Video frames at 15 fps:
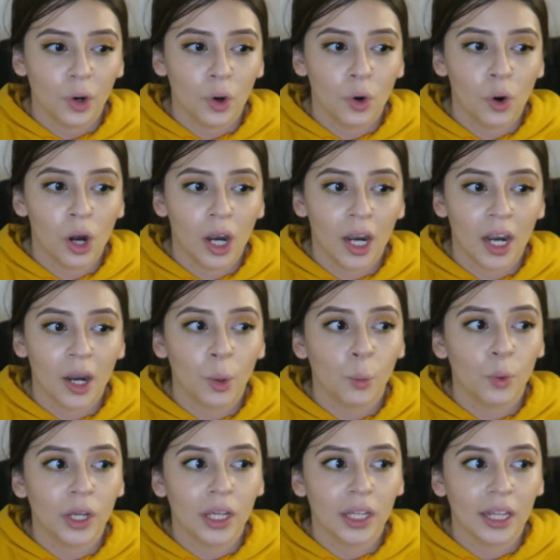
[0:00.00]
Or
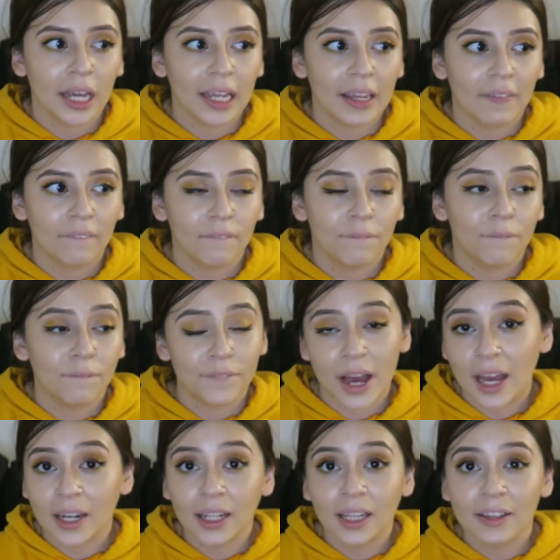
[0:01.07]
we like
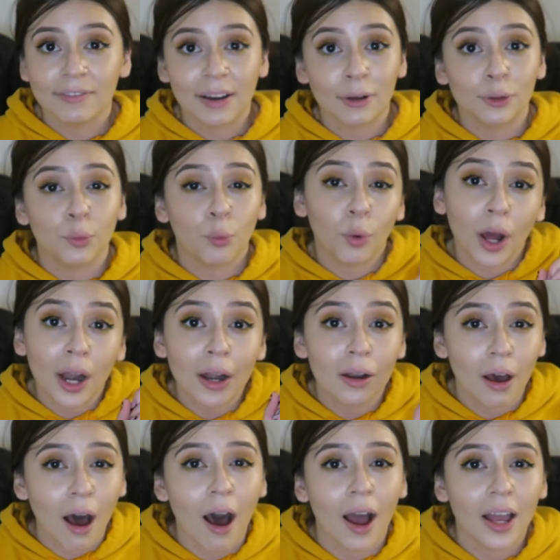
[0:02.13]
finally found one
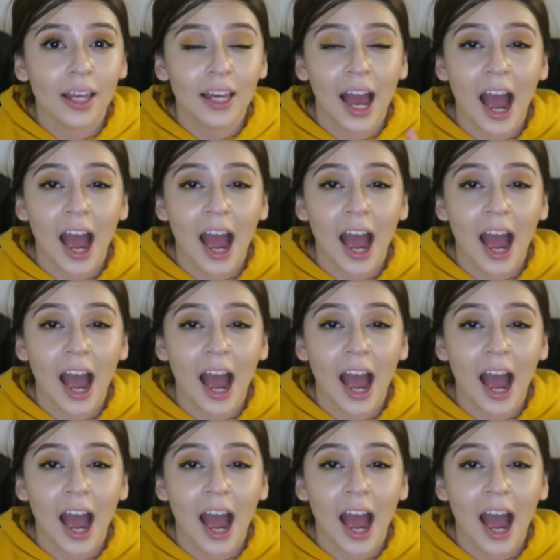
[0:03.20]
dog.